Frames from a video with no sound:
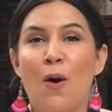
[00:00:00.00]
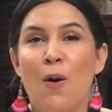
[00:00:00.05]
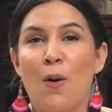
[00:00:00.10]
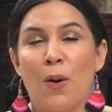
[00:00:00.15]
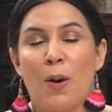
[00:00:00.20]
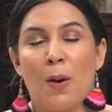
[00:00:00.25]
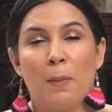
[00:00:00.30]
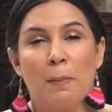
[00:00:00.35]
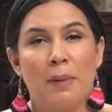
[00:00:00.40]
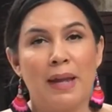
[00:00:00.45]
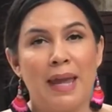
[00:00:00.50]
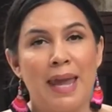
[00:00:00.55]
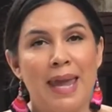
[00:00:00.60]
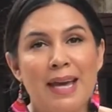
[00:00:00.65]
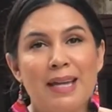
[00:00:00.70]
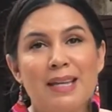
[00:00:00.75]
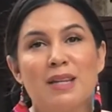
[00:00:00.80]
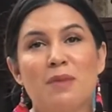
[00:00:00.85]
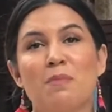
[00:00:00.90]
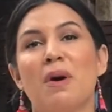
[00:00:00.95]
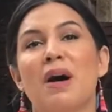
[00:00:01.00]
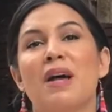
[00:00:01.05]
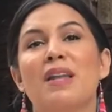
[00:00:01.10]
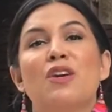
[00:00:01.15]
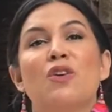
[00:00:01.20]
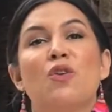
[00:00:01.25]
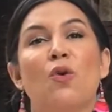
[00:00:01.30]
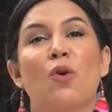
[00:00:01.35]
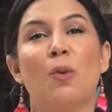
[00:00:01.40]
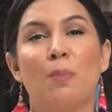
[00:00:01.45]
or candy
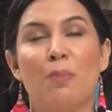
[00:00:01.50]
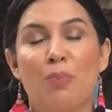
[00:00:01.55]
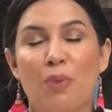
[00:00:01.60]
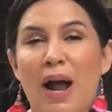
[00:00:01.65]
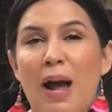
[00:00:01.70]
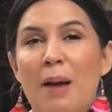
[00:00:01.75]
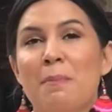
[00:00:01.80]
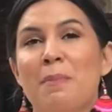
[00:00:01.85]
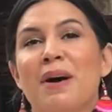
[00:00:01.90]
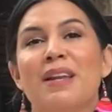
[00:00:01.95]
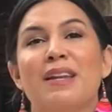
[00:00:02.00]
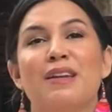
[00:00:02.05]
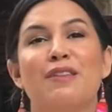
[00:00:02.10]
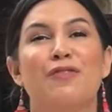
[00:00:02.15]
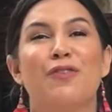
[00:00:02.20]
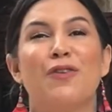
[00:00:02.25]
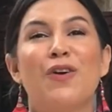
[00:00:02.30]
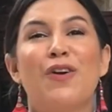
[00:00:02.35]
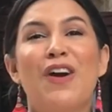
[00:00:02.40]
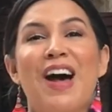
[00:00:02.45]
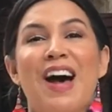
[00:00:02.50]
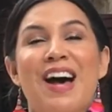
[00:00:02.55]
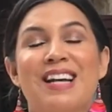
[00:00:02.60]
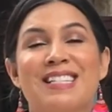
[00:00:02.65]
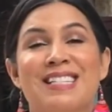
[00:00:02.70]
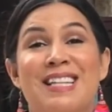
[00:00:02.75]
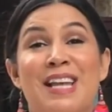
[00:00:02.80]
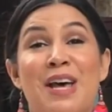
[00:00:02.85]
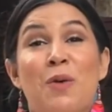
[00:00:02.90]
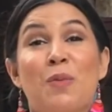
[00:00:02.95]
money or bribe money for
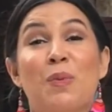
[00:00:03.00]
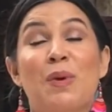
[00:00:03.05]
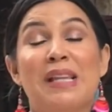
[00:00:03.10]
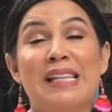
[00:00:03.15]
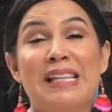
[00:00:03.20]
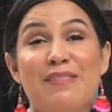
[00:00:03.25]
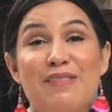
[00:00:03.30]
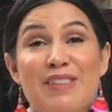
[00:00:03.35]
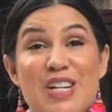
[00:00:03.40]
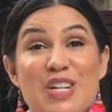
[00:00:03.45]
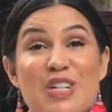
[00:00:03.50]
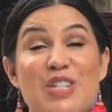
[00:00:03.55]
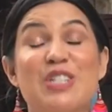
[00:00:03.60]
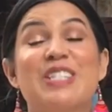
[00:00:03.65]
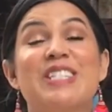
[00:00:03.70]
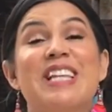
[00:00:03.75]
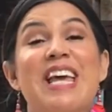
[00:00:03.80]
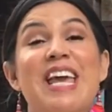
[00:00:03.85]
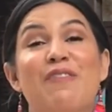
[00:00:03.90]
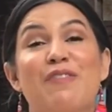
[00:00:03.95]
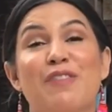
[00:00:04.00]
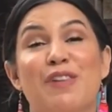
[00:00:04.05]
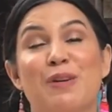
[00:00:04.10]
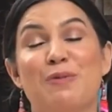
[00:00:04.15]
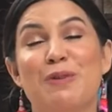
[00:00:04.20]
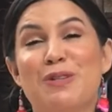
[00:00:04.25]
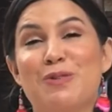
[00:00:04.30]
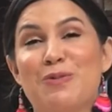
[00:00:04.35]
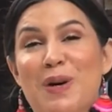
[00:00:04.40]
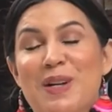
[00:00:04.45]
us. We lived here safely.
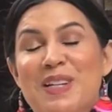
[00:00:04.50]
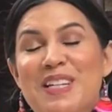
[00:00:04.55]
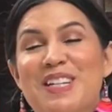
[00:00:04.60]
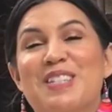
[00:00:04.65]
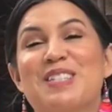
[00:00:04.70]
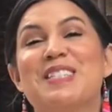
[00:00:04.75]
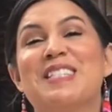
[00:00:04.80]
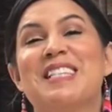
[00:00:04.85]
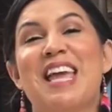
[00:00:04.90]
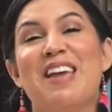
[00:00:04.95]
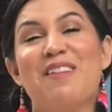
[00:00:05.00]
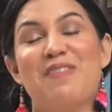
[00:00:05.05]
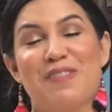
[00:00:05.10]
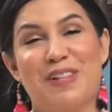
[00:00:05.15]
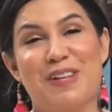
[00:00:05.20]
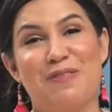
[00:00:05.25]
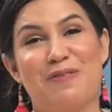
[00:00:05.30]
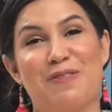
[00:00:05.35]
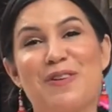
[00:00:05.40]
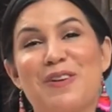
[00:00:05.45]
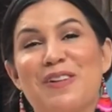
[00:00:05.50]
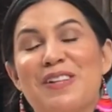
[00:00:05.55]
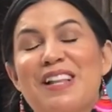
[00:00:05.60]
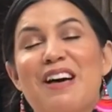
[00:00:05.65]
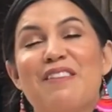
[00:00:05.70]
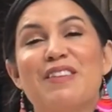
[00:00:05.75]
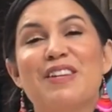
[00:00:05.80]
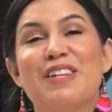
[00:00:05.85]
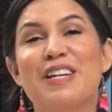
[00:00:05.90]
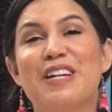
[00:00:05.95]
We dwelt here safely for
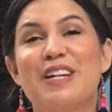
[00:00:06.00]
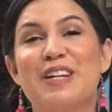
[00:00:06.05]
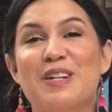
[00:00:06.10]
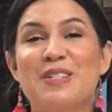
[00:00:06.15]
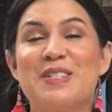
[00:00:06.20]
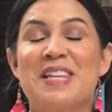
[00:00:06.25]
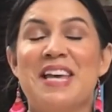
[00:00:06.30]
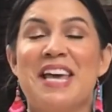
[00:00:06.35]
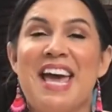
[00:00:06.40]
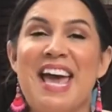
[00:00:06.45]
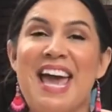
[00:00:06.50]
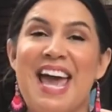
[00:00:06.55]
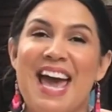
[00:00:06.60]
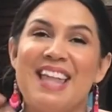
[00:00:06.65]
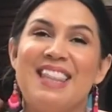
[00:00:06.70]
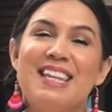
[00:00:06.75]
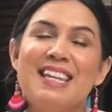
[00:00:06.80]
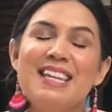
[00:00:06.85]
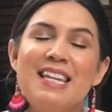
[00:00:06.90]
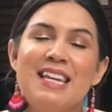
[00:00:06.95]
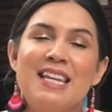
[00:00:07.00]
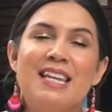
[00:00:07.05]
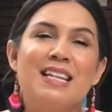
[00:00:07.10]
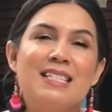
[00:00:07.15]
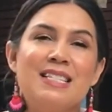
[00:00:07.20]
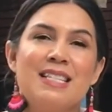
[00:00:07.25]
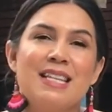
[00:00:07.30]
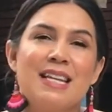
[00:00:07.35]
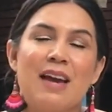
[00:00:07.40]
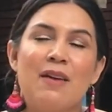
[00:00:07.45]
11 years. And the
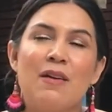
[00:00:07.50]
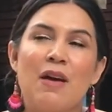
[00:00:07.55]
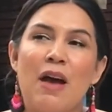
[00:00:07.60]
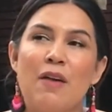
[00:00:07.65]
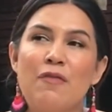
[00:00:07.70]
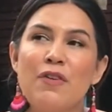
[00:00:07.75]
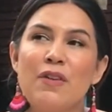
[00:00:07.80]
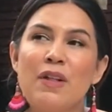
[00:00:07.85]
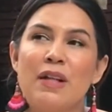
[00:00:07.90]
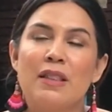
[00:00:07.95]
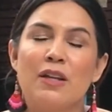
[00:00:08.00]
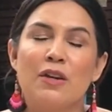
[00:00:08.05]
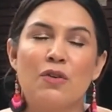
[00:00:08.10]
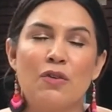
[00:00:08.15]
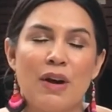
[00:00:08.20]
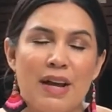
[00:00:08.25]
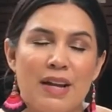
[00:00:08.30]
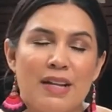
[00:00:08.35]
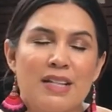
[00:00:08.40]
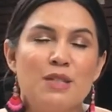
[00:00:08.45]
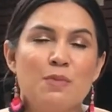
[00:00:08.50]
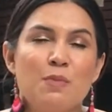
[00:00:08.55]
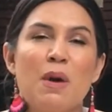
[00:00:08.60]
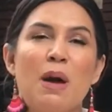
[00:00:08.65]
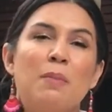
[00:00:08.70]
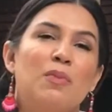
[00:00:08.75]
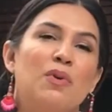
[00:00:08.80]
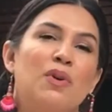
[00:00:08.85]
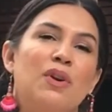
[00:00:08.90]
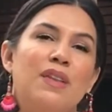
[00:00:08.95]
neatest thing, I feel like the greatest
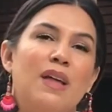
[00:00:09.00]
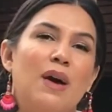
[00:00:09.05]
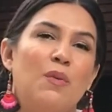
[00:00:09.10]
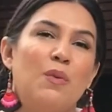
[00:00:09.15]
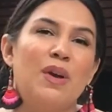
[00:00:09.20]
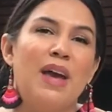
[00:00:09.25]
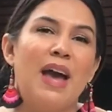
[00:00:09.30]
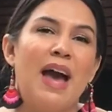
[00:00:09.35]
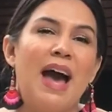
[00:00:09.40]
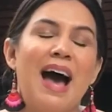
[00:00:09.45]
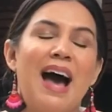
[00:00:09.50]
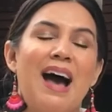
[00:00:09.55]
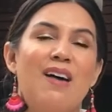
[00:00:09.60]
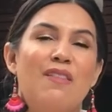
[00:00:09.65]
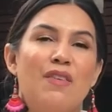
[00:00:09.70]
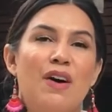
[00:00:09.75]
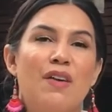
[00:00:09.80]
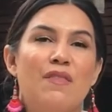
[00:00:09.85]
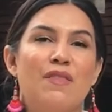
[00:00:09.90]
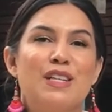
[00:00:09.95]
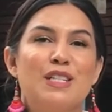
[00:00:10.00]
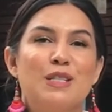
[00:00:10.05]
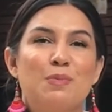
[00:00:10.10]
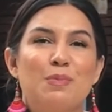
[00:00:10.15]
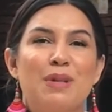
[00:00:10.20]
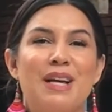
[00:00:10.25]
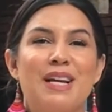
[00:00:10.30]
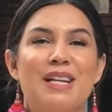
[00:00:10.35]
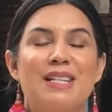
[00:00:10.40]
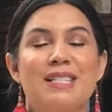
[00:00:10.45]
memory that we have of this
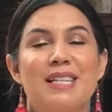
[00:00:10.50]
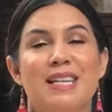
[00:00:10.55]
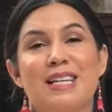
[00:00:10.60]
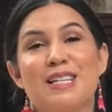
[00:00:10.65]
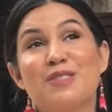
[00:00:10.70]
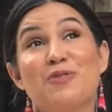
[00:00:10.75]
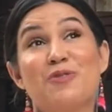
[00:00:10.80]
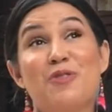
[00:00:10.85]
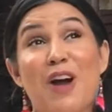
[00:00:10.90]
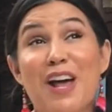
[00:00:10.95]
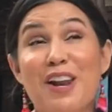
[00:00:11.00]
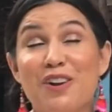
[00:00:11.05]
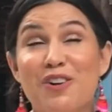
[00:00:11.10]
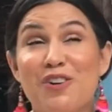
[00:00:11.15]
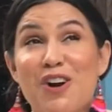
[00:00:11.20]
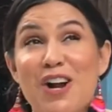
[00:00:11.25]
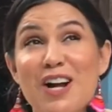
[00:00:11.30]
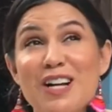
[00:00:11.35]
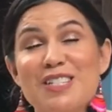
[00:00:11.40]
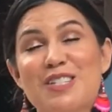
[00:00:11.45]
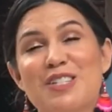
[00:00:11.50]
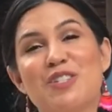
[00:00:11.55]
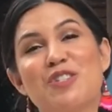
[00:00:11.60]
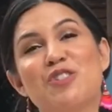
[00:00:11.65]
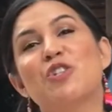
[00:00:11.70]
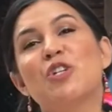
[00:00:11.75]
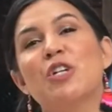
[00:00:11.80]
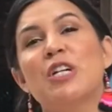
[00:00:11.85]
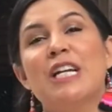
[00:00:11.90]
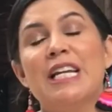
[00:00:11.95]
place is right across the
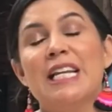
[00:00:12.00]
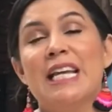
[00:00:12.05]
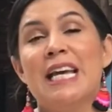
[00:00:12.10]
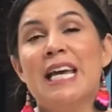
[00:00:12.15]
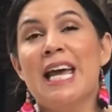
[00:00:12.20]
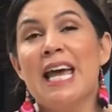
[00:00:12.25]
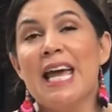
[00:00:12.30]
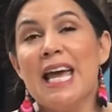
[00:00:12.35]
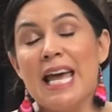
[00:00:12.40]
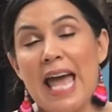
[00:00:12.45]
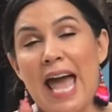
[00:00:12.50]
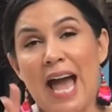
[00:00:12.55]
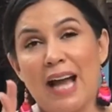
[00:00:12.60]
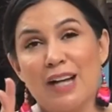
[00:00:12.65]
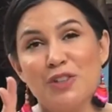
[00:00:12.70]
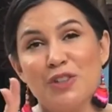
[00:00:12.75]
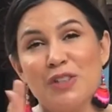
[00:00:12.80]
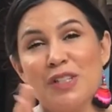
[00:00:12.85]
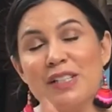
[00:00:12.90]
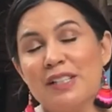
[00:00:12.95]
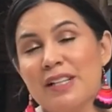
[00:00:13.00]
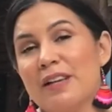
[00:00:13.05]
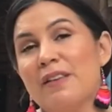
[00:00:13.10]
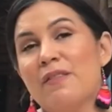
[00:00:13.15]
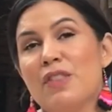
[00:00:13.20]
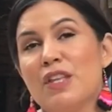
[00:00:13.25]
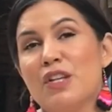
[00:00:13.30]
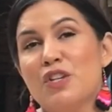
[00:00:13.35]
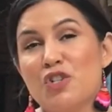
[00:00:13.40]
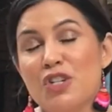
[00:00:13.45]
street actually
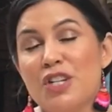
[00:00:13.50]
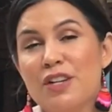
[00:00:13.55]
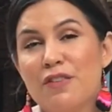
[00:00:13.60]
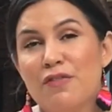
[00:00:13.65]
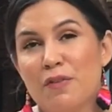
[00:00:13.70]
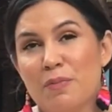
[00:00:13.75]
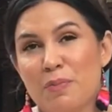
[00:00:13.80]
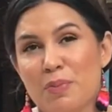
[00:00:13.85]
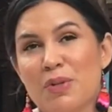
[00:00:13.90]
lived the chief of